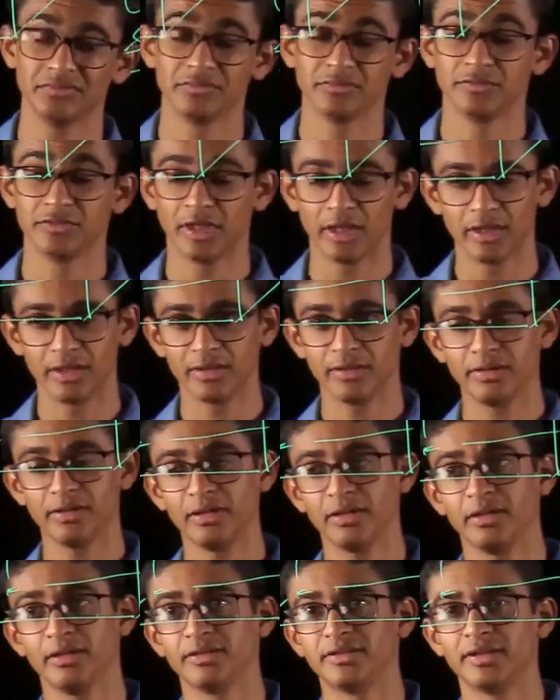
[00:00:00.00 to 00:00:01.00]
the
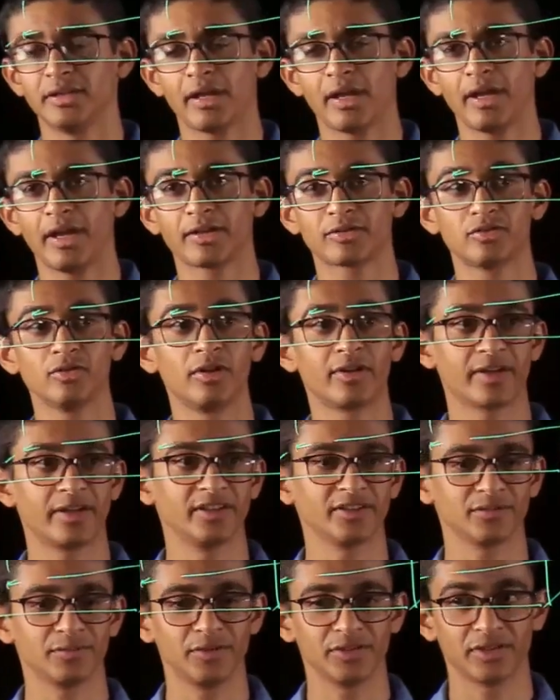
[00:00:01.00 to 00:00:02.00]
actual
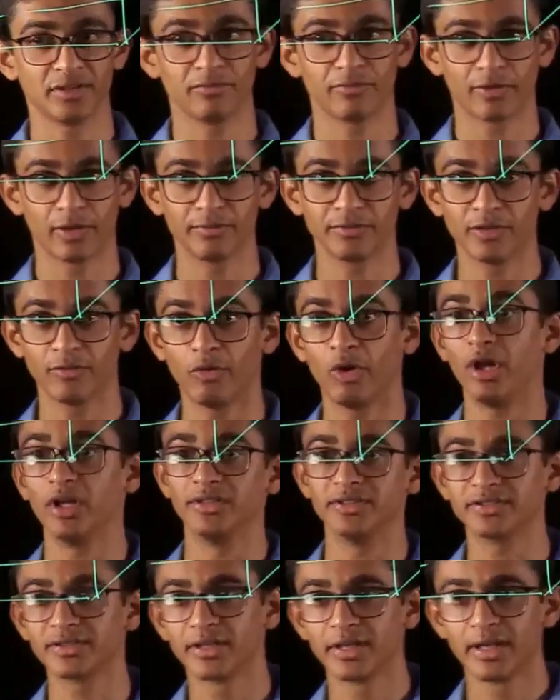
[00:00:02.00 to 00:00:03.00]
transmission from the
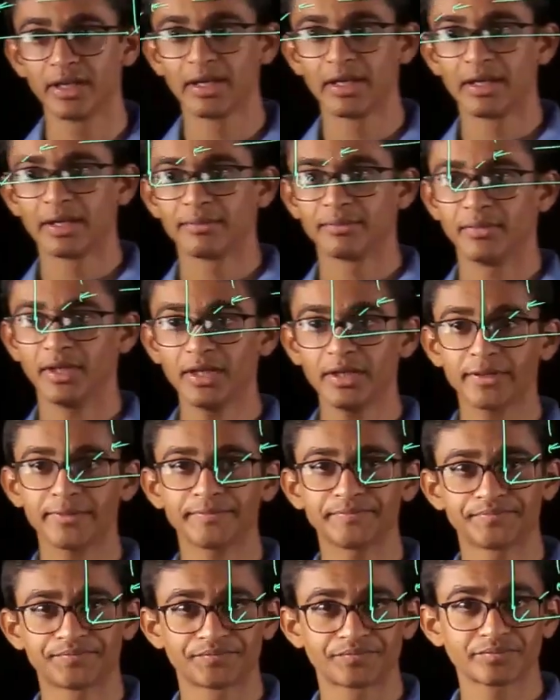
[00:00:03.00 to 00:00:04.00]
walls. But
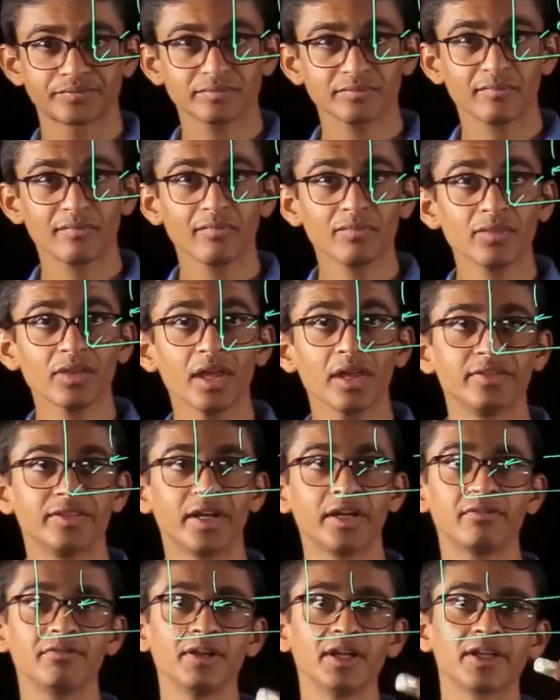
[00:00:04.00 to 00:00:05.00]

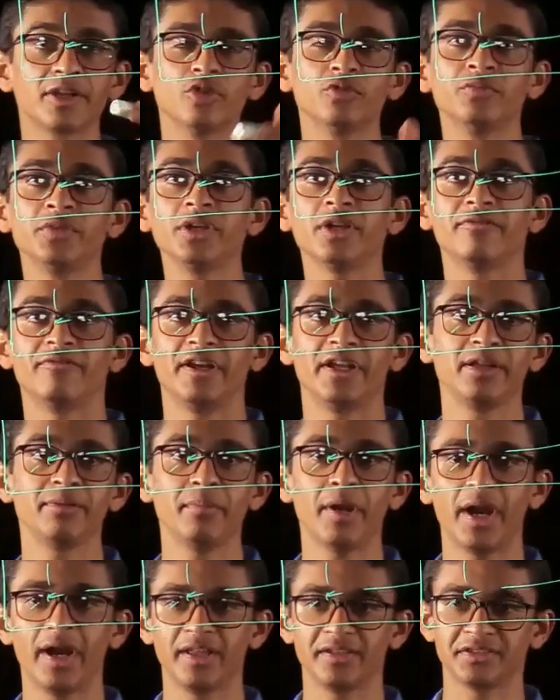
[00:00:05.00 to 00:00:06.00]
that will give me a very
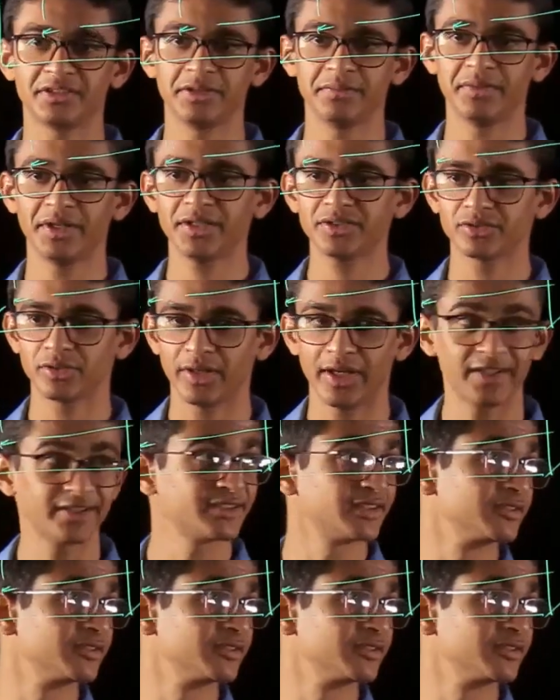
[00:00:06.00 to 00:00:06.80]
bad estimate. So let's